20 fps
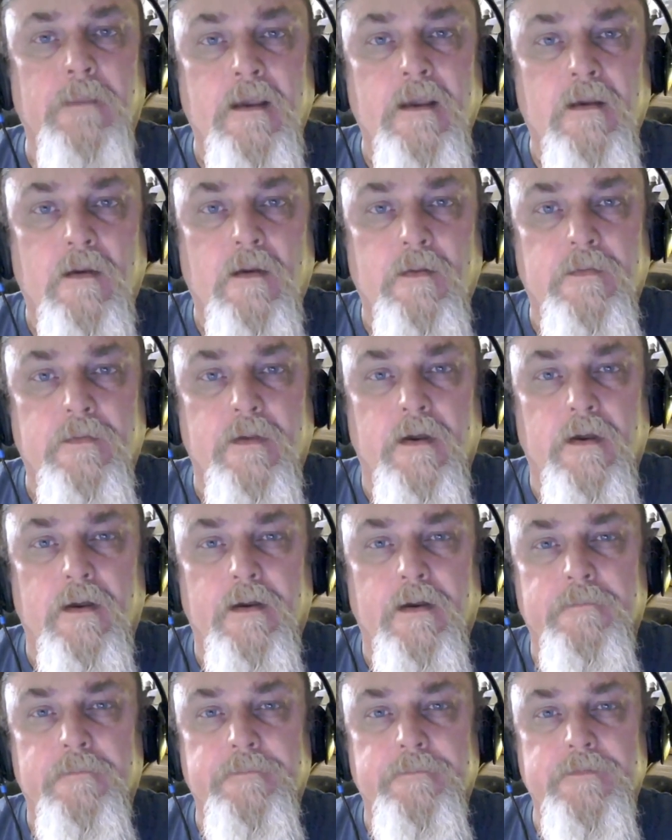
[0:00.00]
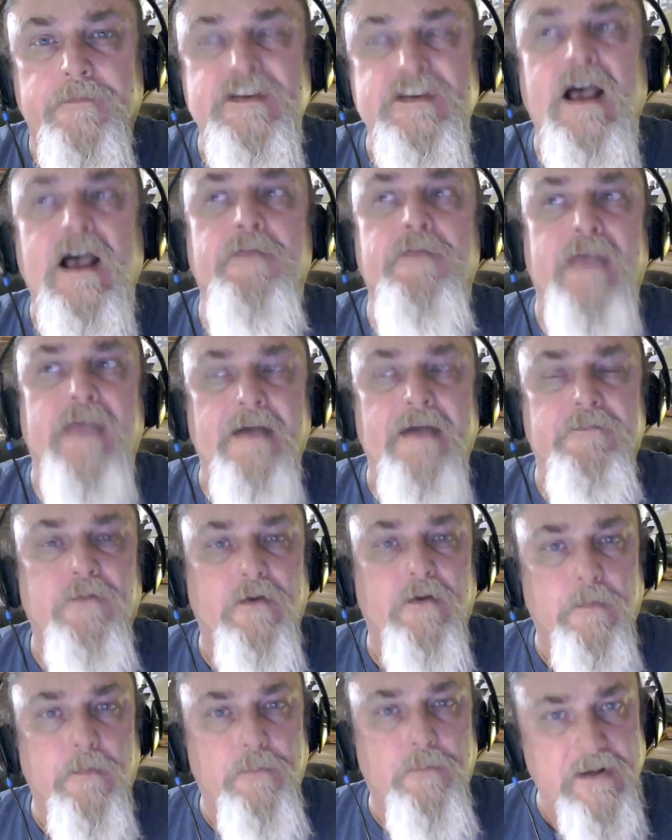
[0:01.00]
the South
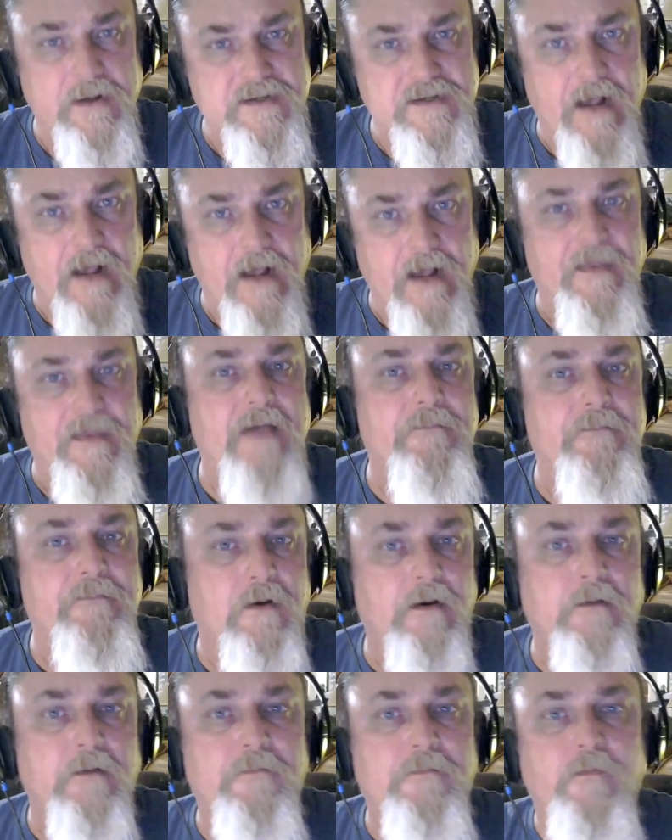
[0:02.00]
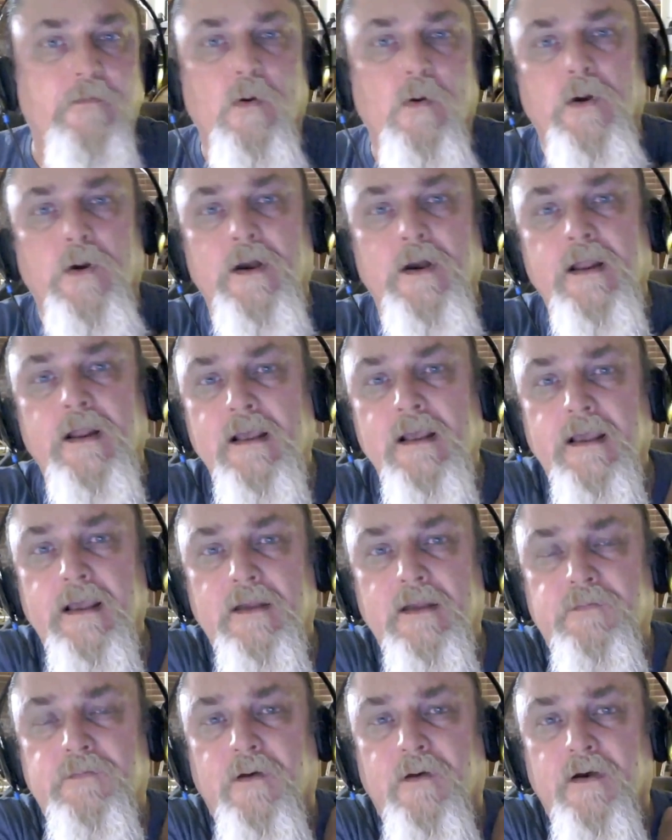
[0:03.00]
Africa, putting South Africa forward as
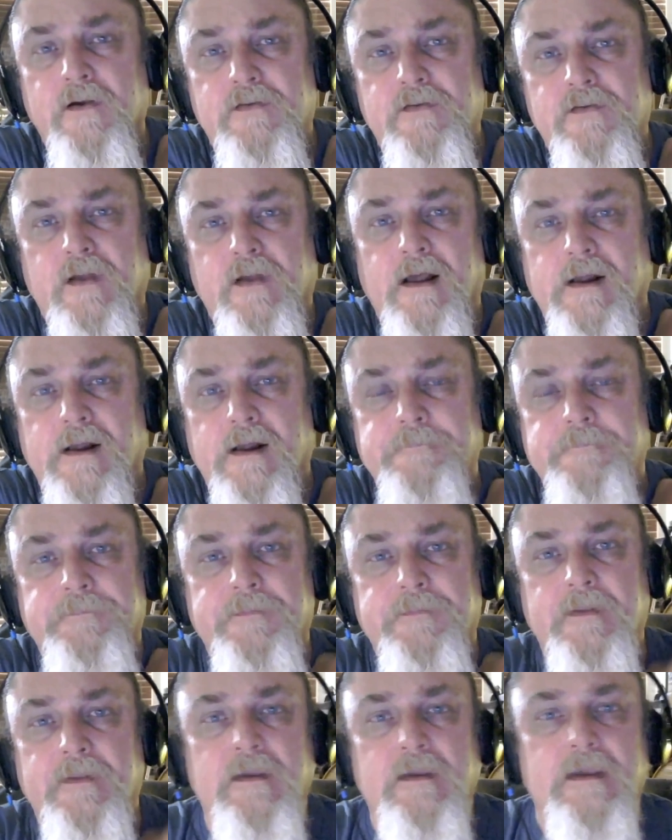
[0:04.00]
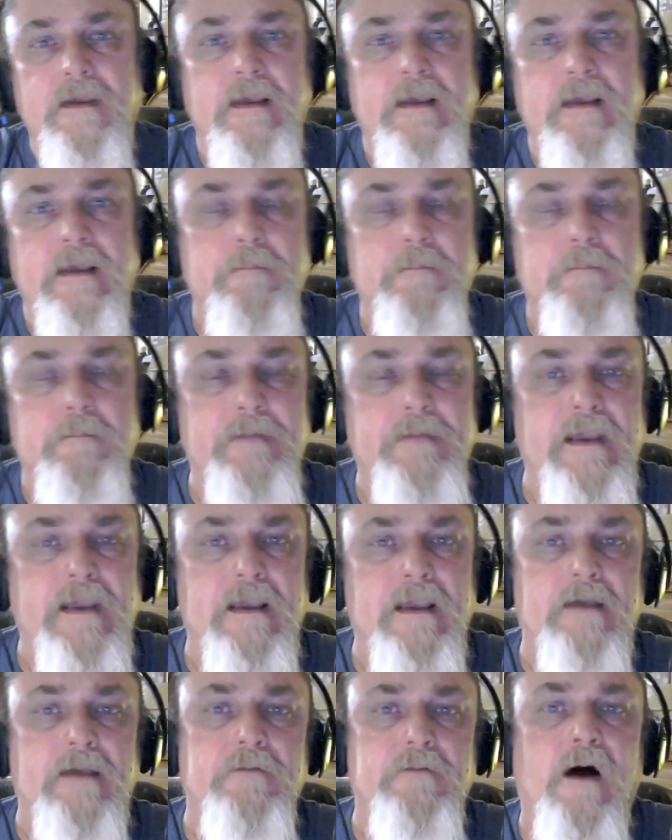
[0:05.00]
far as uh, in being
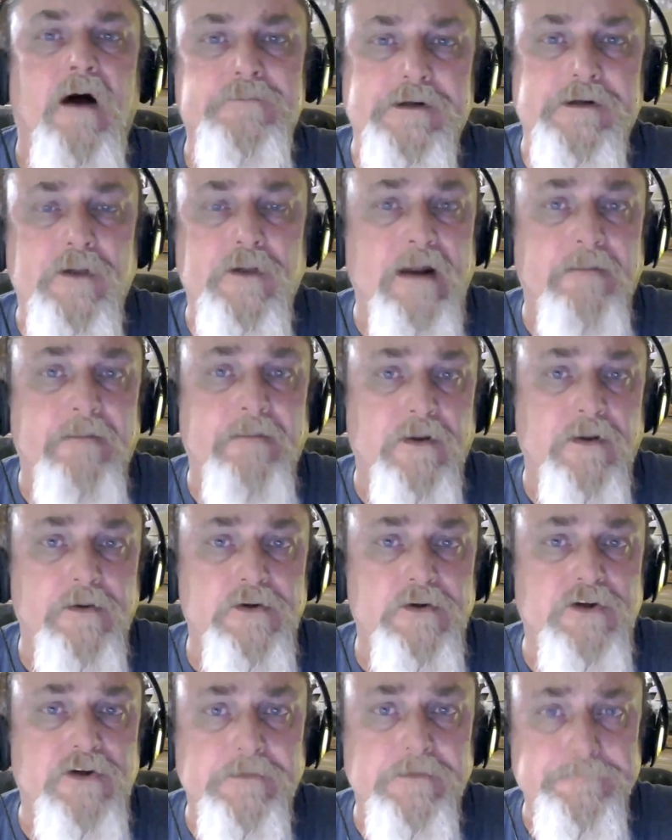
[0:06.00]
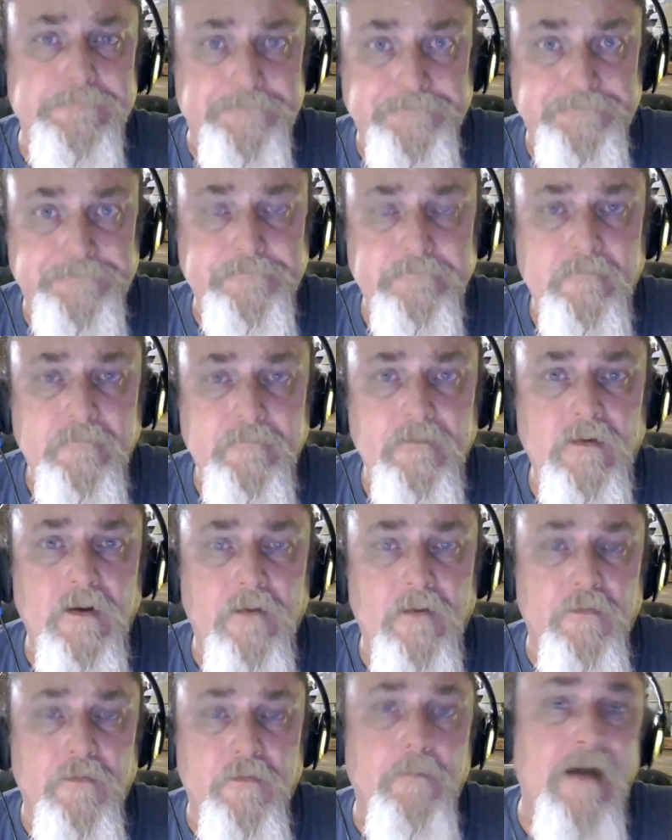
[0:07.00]
involved in human evolution
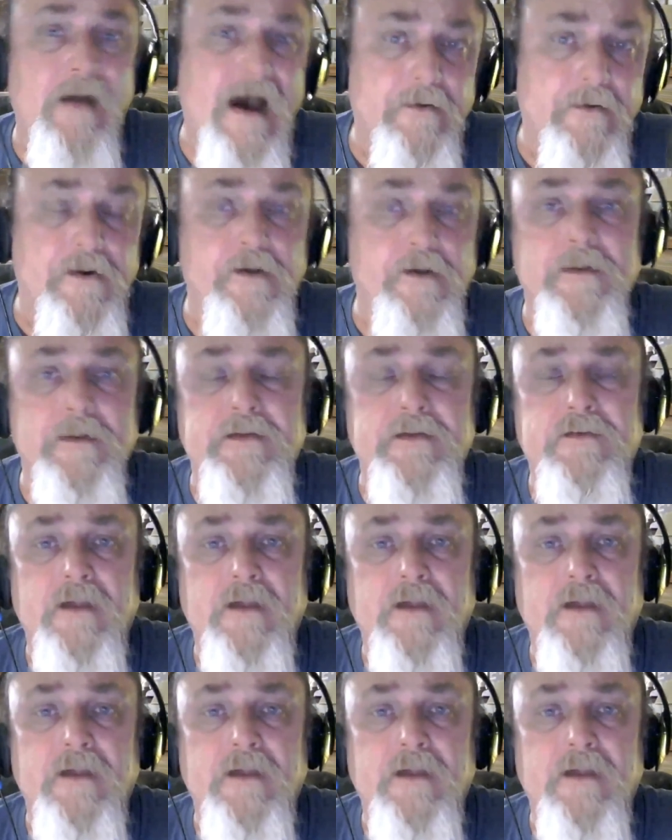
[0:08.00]
for modern. It was, always, it was,